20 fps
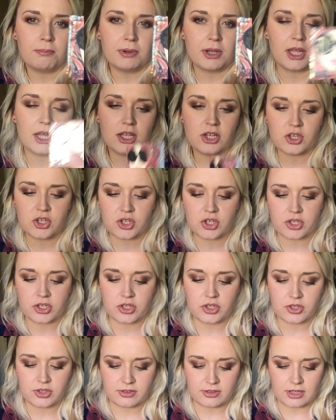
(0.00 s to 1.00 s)
blush,
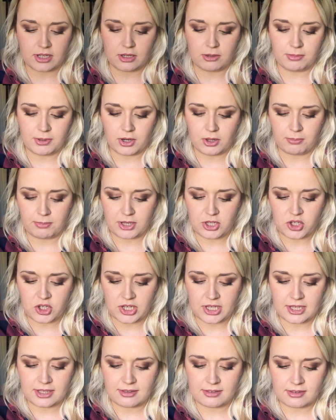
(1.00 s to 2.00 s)
just a little bit on my
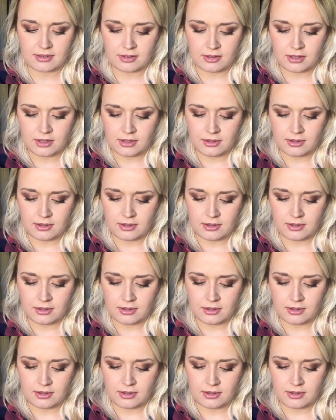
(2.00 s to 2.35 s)
cheeks,